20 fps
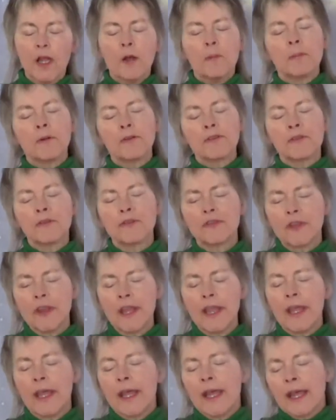But you
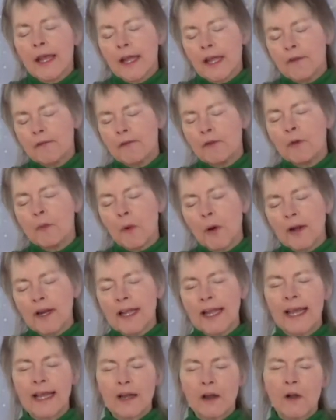see, if you want
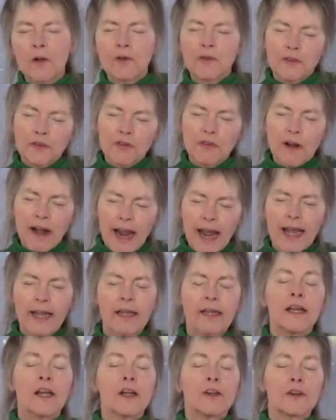to get on
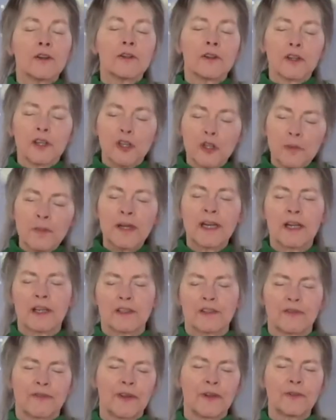track to the
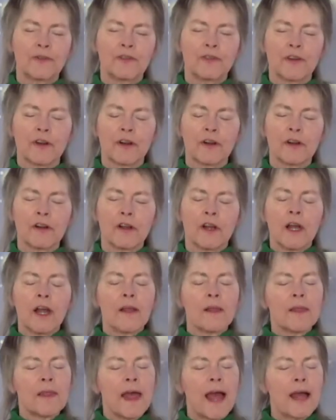luminous future,
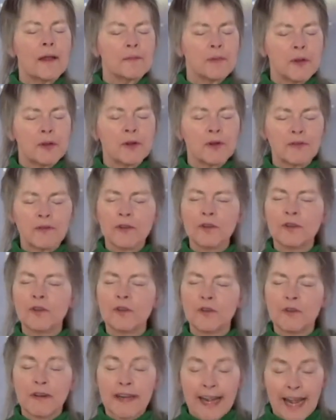that beautiful
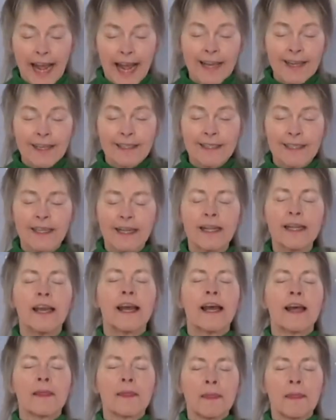new reality
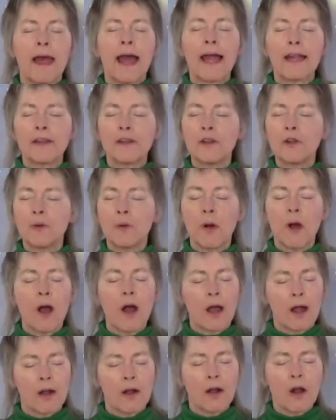that you
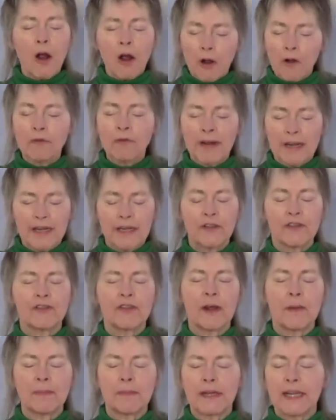are already
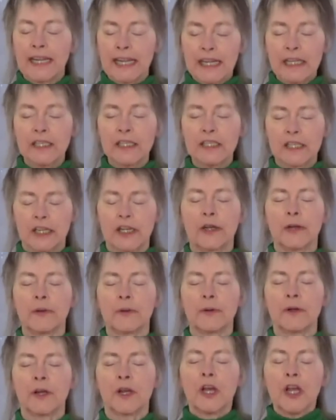stepping into,
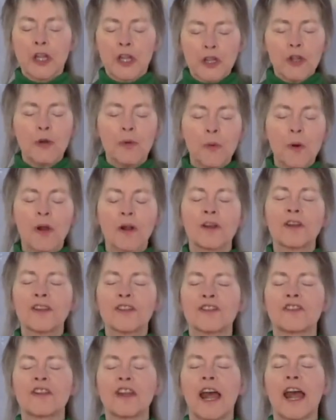you want to
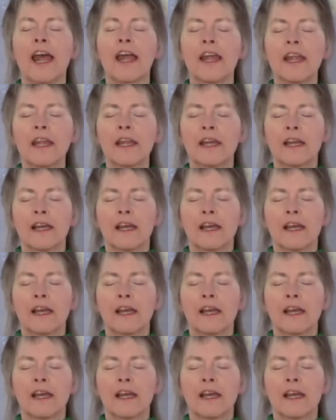stay